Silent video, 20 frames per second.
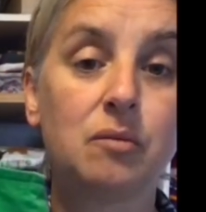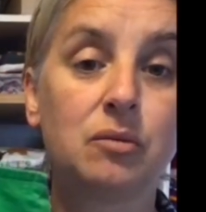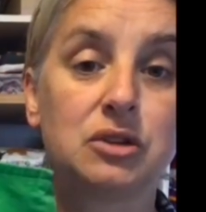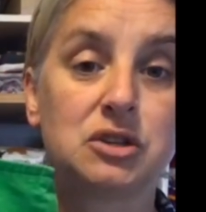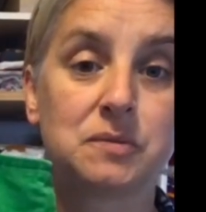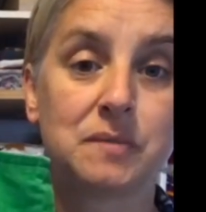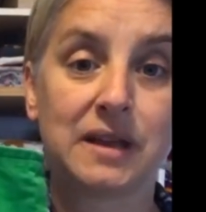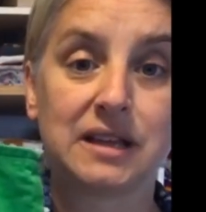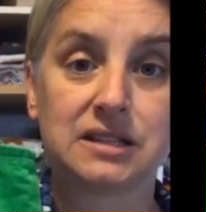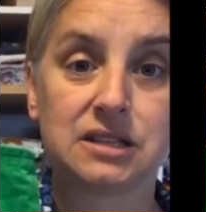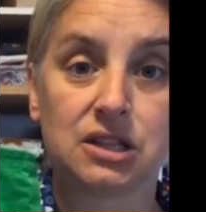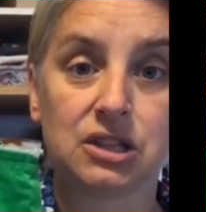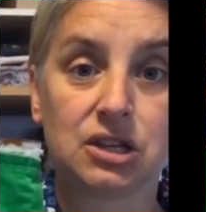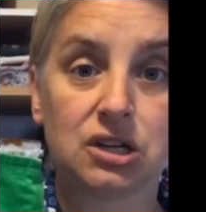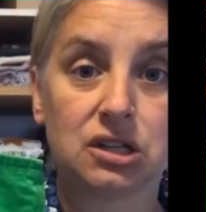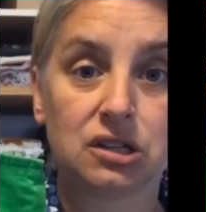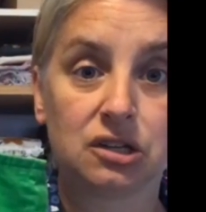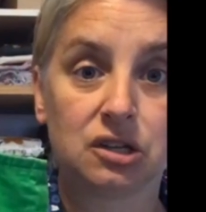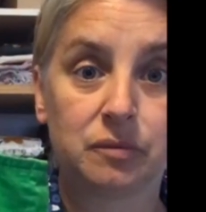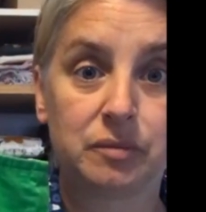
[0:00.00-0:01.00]
which makes it look
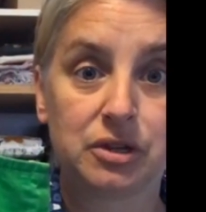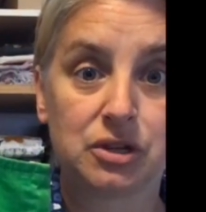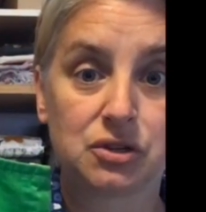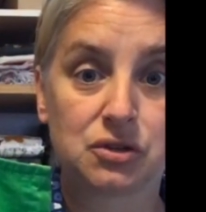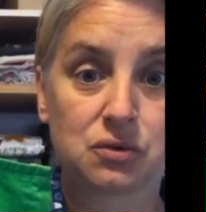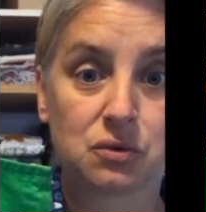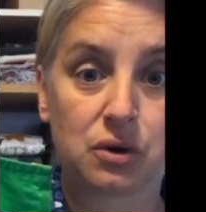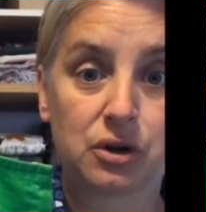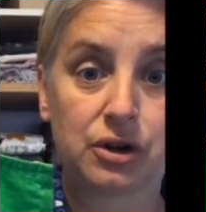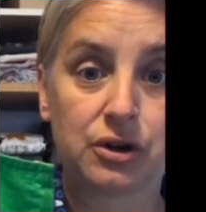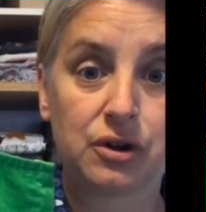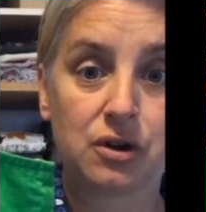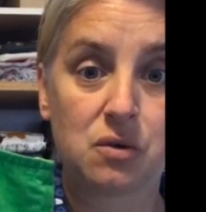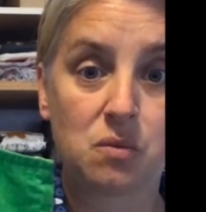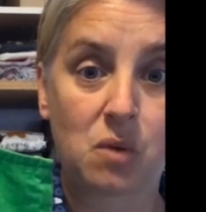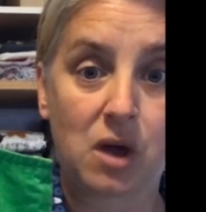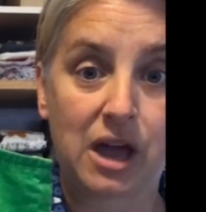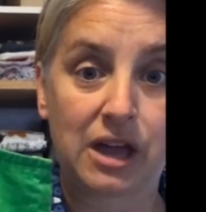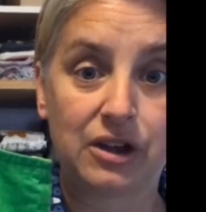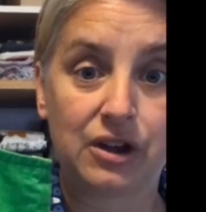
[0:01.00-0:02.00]
a little bit shorter and
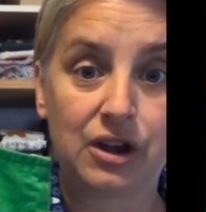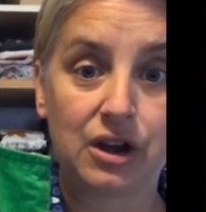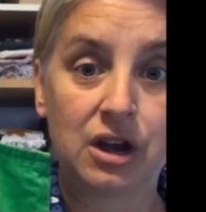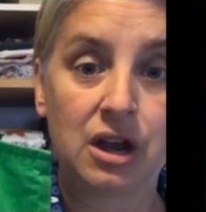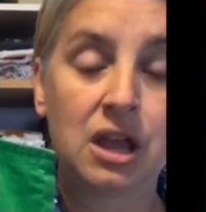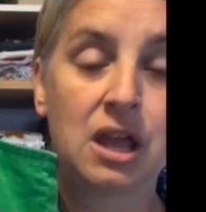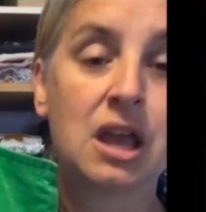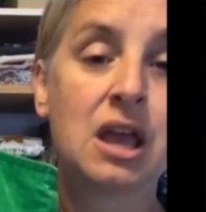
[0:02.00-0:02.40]
wider,